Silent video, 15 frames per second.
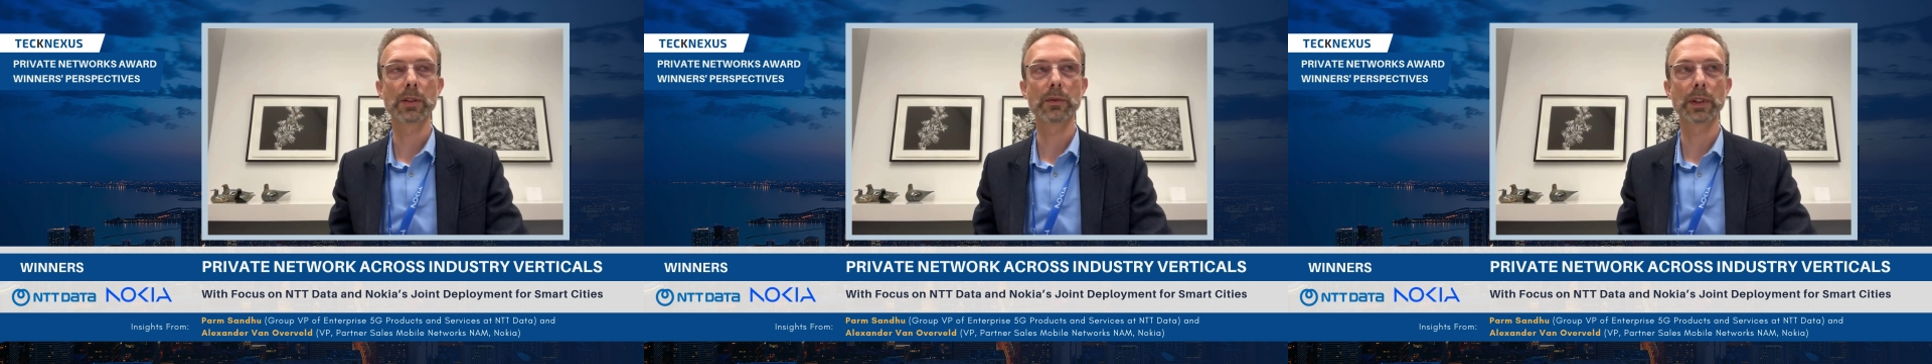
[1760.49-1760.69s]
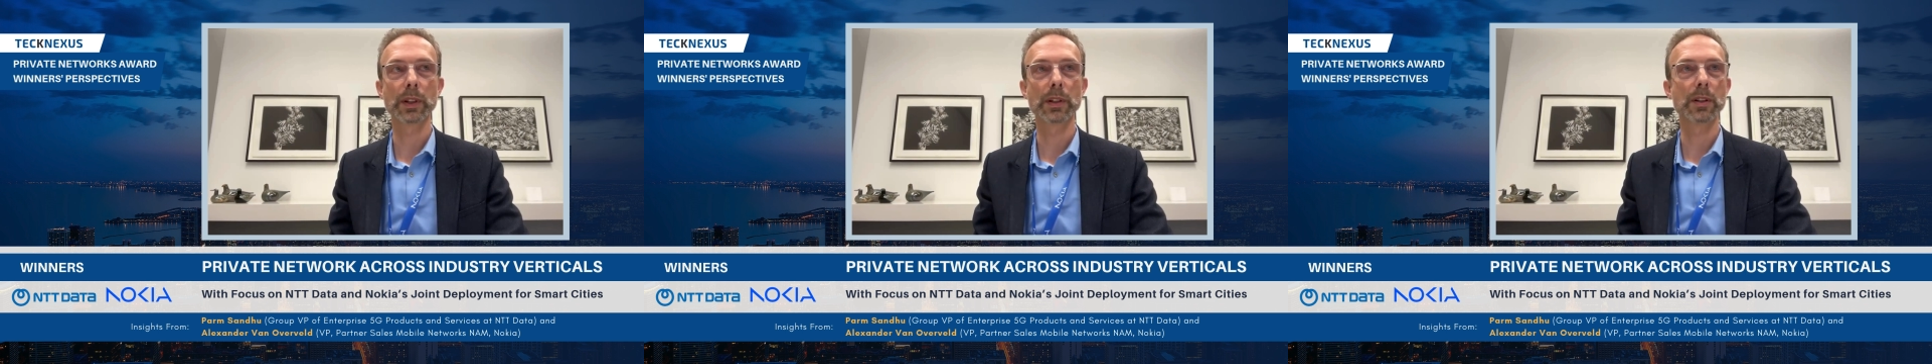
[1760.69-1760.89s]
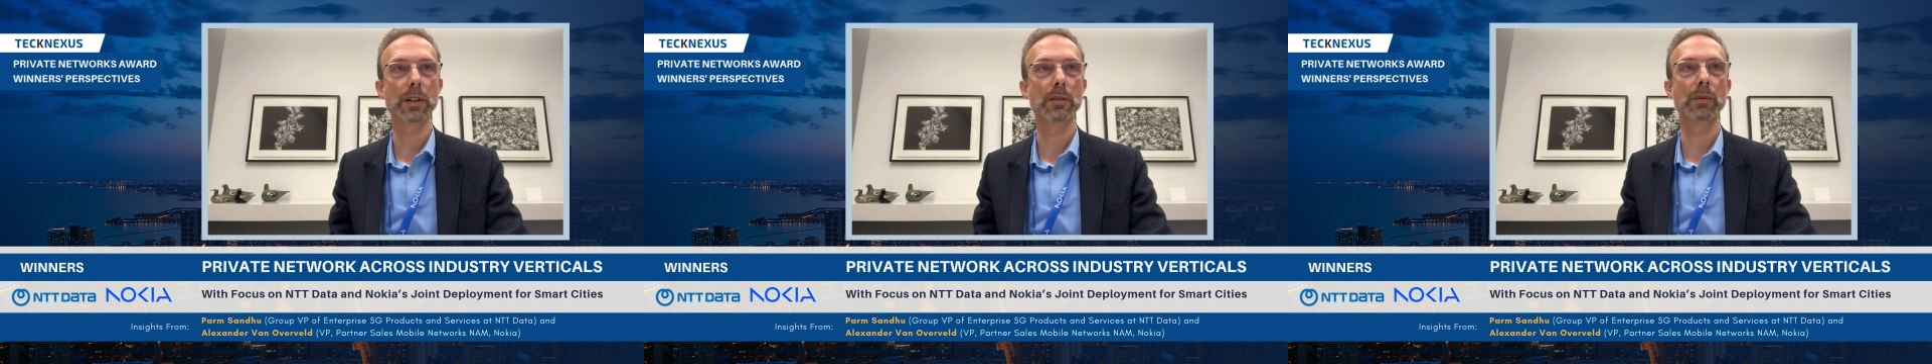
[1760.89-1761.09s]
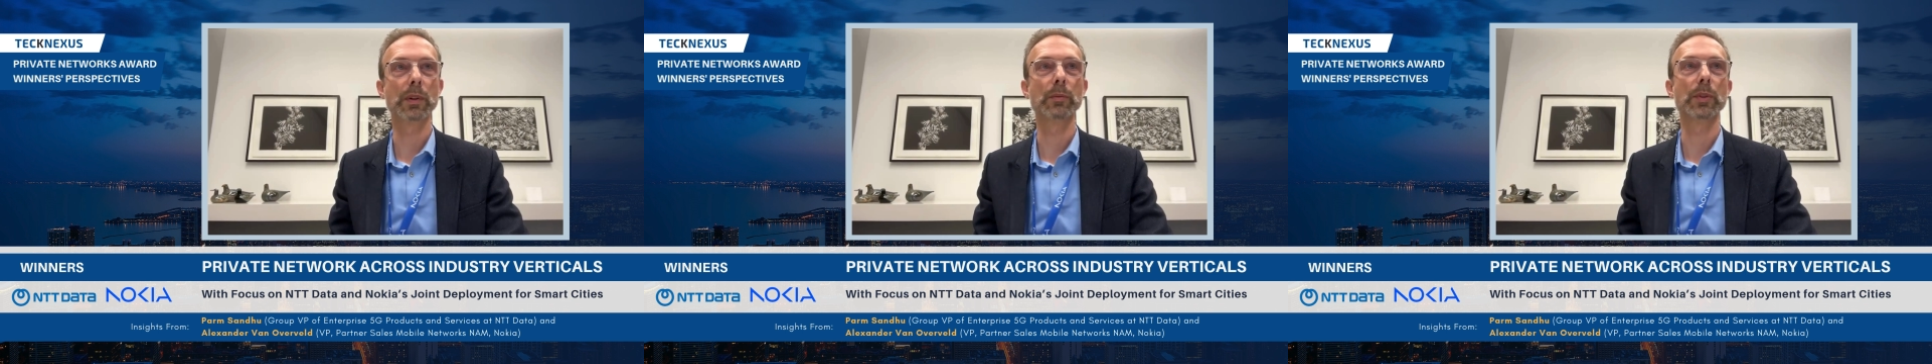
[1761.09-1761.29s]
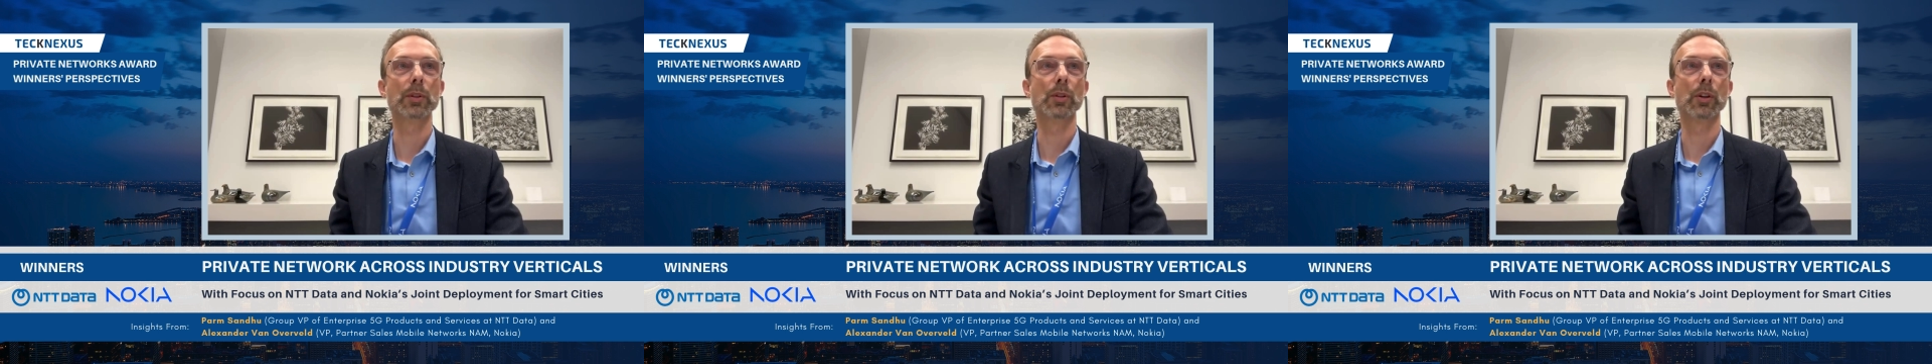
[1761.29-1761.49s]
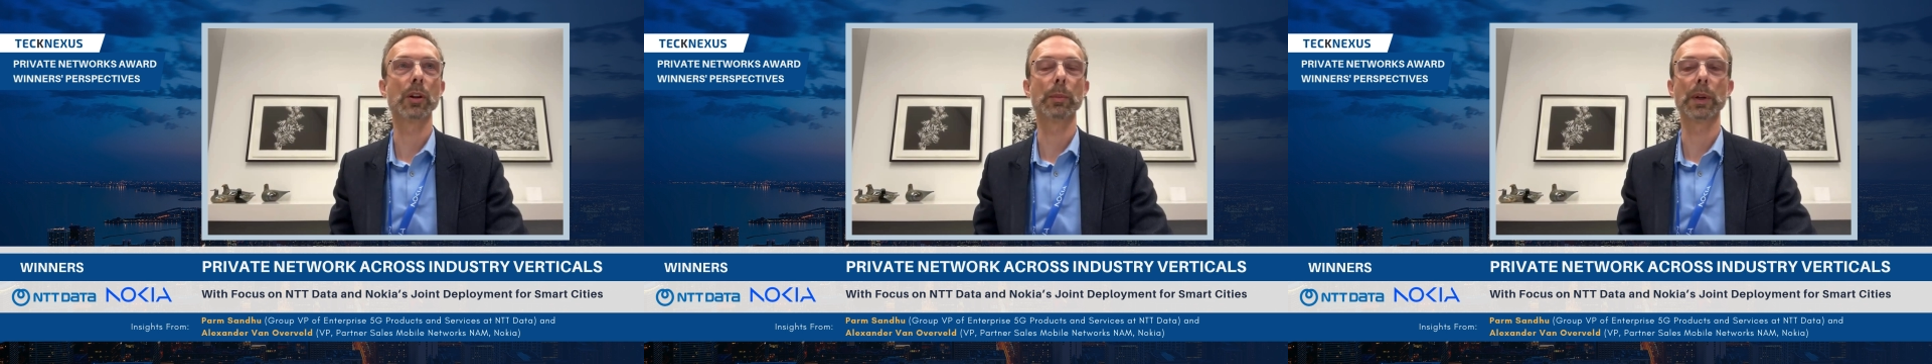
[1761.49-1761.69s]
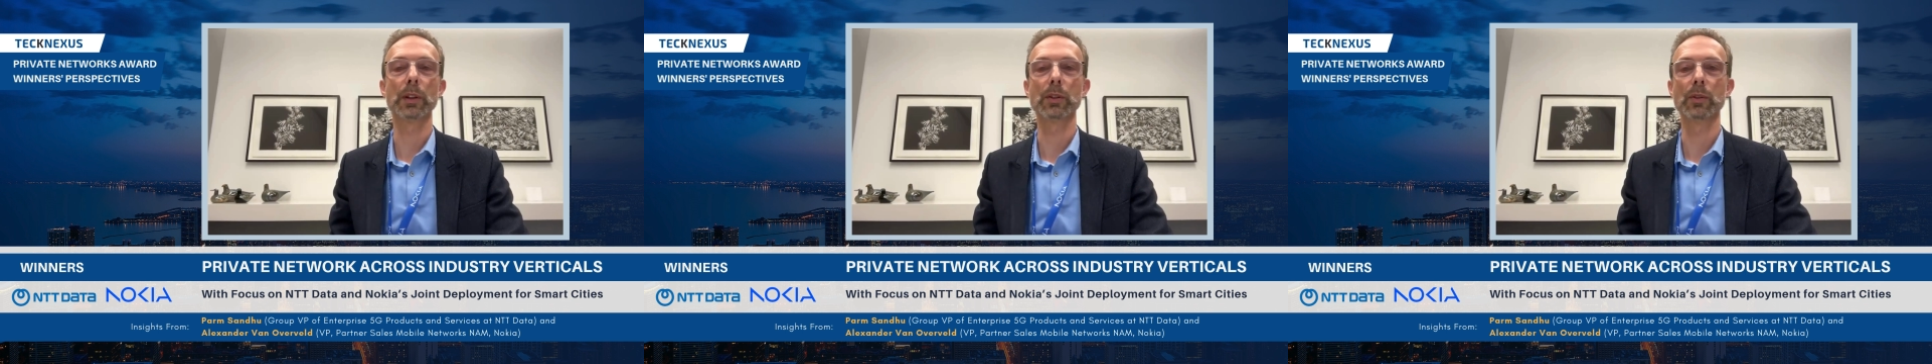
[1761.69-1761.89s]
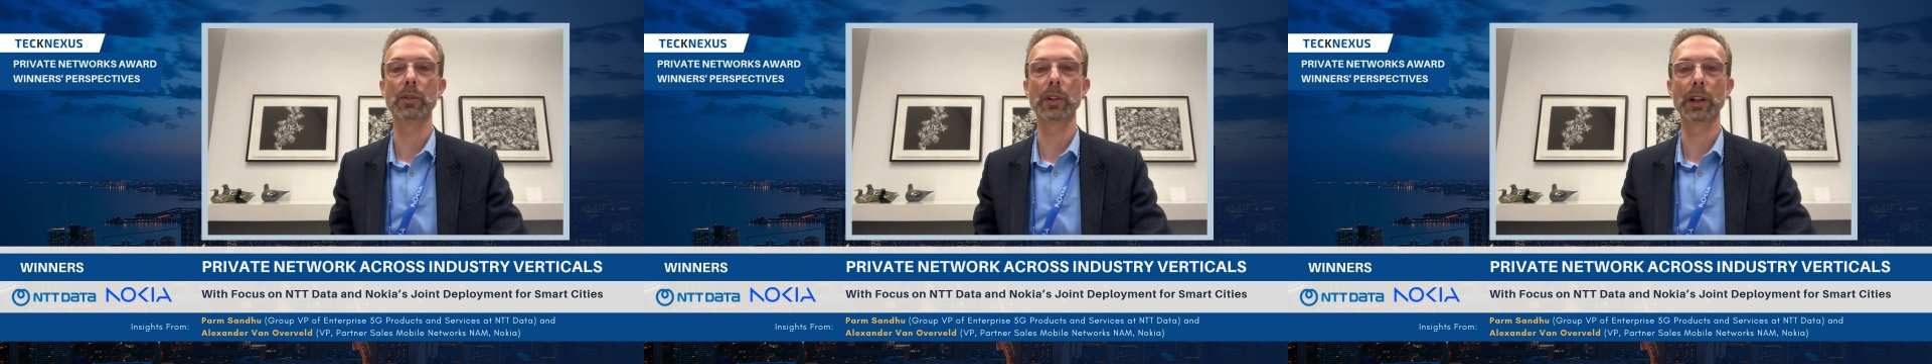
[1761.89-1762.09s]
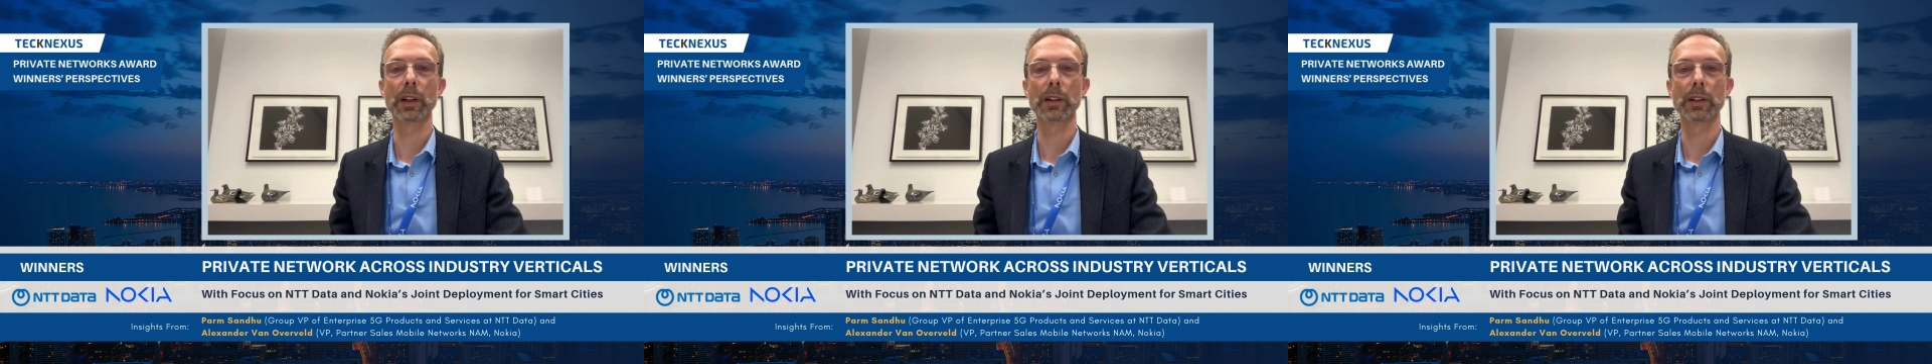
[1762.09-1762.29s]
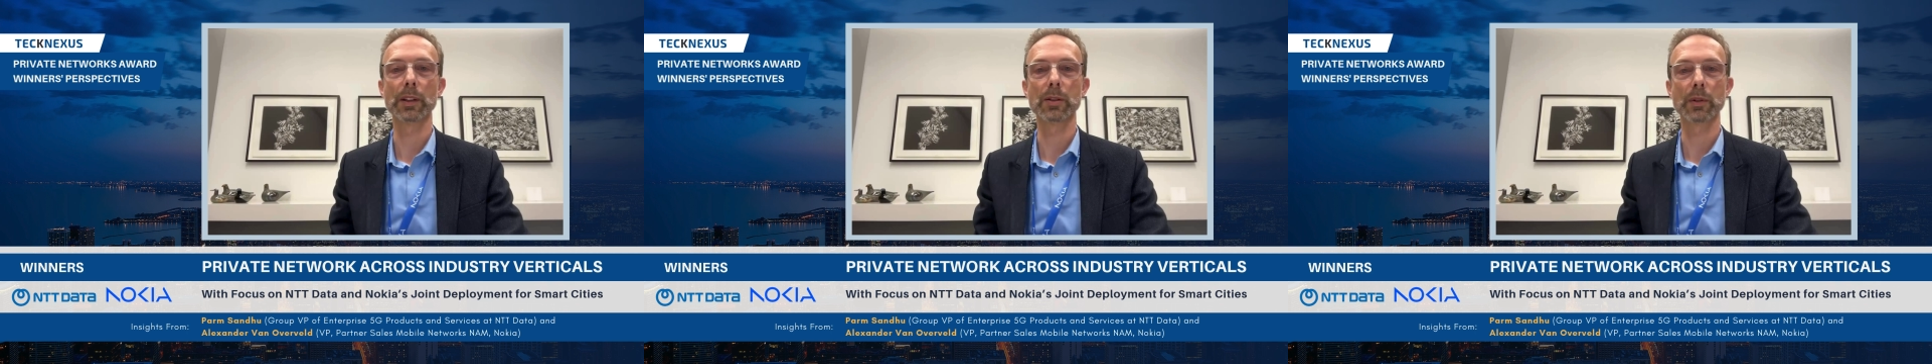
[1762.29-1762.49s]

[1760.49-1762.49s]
For instance, when we talk about utilities,